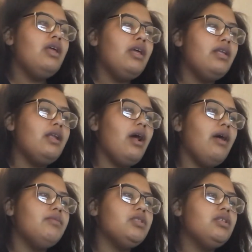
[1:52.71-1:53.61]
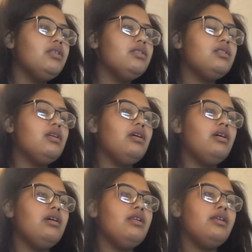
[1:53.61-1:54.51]
and I'm just
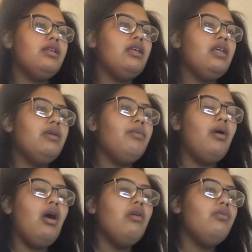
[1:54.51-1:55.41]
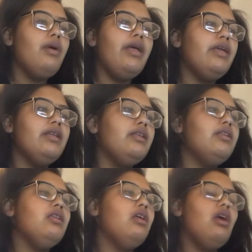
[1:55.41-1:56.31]
gonna keep on
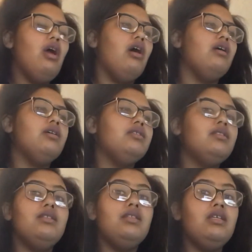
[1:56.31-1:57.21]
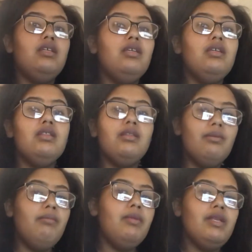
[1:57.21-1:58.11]
waiting. Underneath the
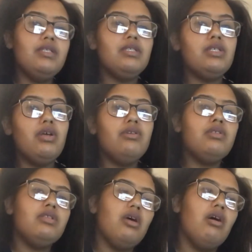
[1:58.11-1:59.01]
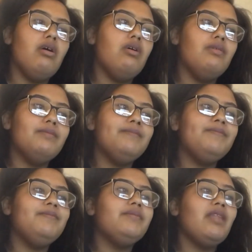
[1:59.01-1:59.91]
mistletoe,
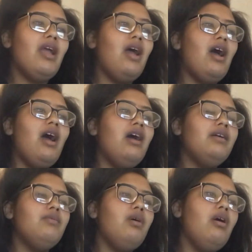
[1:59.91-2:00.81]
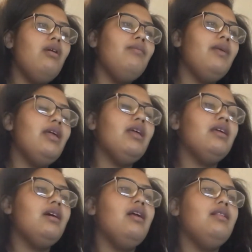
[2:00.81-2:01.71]
I won't make
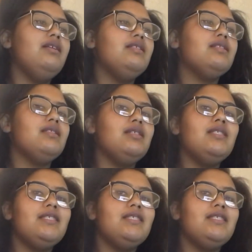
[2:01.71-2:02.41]
a list and